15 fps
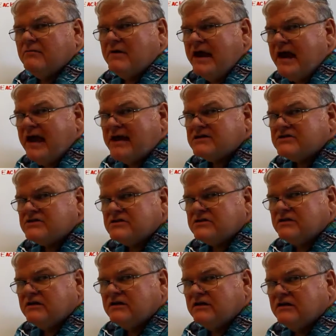mass
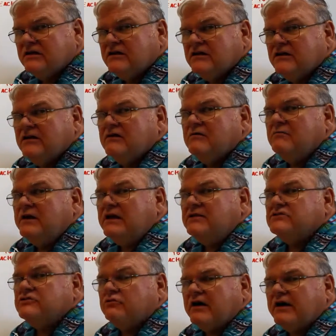
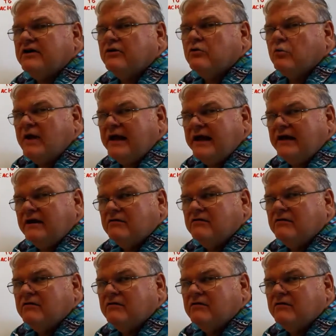means greater weight.